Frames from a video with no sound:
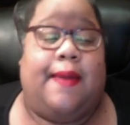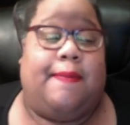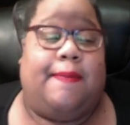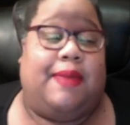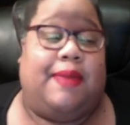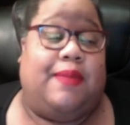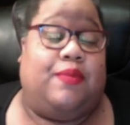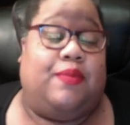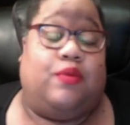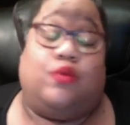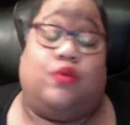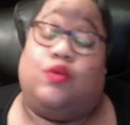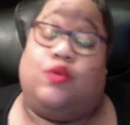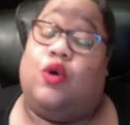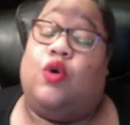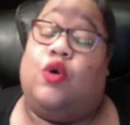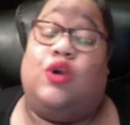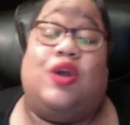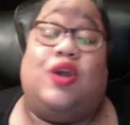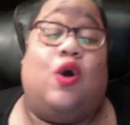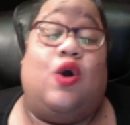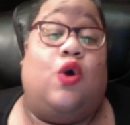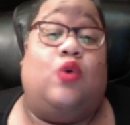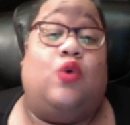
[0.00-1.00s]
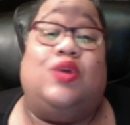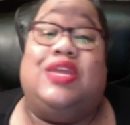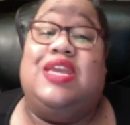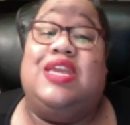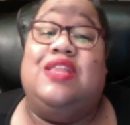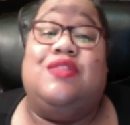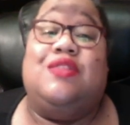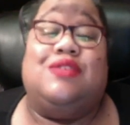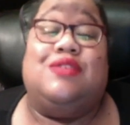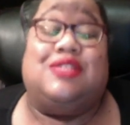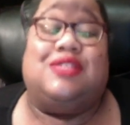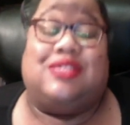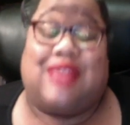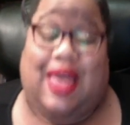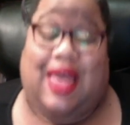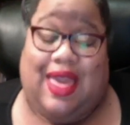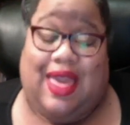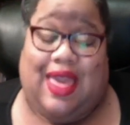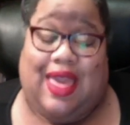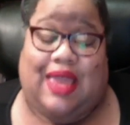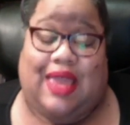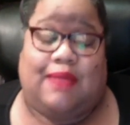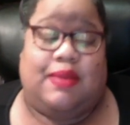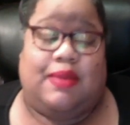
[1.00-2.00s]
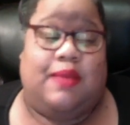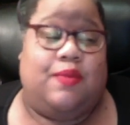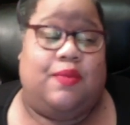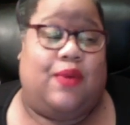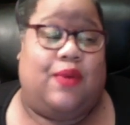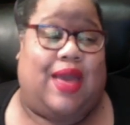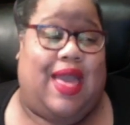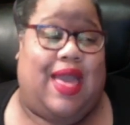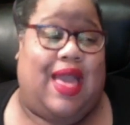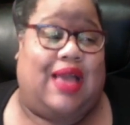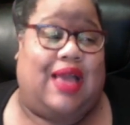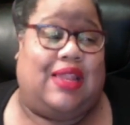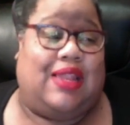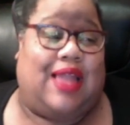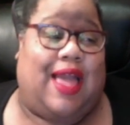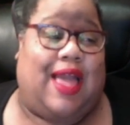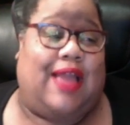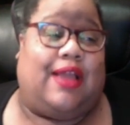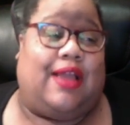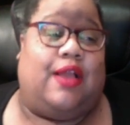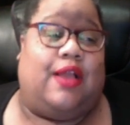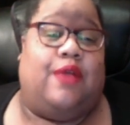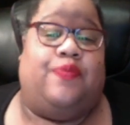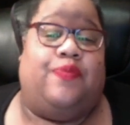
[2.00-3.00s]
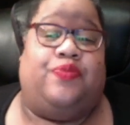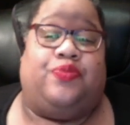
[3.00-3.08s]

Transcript: People on either side, people act like